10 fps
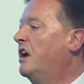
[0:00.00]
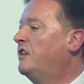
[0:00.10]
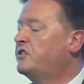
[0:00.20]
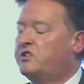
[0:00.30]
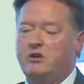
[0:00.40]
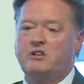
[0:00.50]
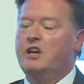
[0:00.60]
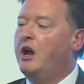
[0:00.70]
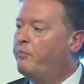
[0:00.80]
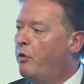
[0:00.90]
There's
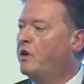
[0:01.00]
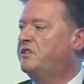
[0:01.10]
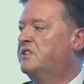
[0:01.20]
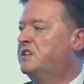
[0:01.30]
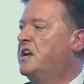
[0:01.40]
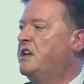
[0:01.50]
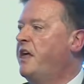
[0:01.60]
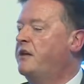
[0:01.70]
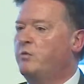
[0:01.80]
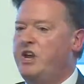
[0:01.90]
certainly importance
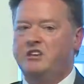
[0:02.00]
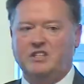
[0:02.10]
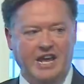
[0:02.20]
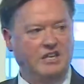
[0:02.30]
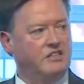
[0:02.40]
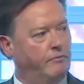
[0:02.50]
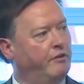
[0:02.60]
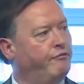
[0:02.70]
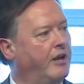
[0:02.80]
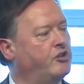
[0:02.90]
that we take something
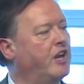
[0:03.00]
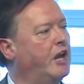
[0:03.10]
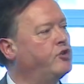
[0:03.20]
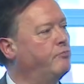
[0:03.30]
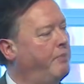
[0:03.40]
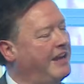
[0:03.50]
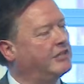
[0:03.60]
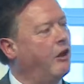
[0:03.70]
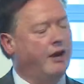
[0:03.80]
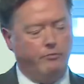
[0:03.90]
from education,
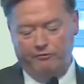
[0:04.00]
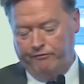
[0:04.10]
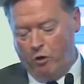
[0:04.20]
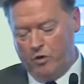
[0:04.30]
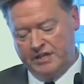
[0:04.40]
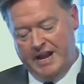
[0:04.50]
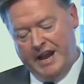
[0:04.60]
baseline, and move forward.